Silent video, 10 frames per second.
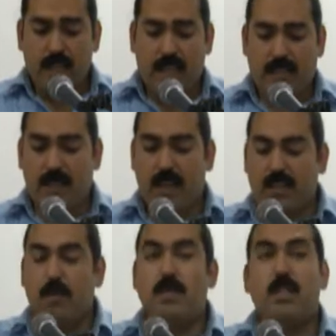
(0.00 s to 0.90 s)
is the
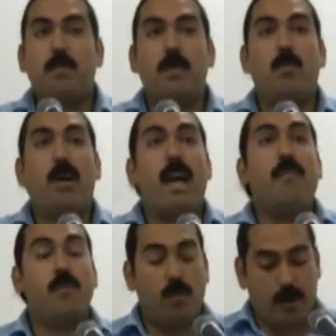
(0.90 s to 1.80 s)
fact that when young people
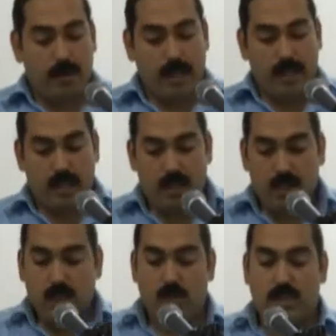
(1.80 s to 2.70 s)
everywhere begin
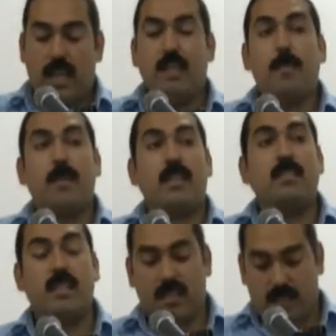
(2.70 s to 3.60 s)
to stand up
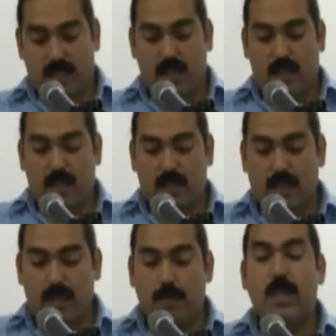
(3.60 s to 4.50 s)
against the
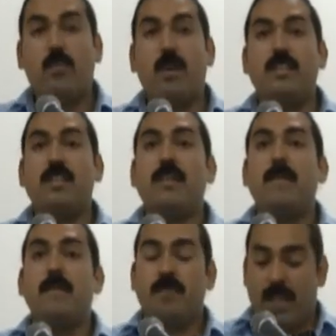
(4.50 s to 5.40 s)
system they question
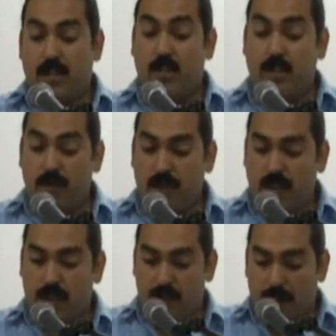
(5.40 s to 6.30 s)
and start to
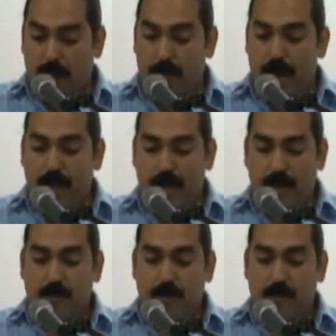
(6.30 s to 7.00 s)
fight back,